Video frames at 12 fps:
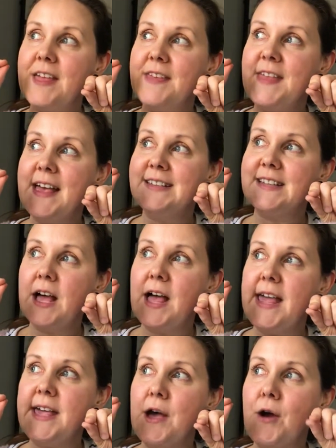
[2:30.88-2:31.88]
there's
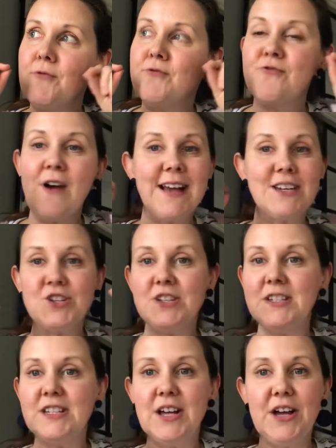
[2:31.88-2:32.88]
a
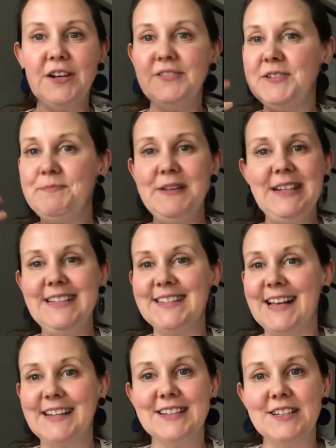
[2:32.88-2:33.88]
fraction of a
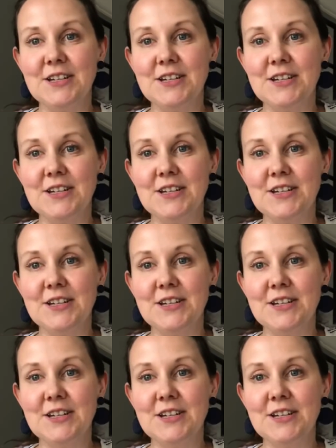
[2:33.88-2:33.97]
millisecond.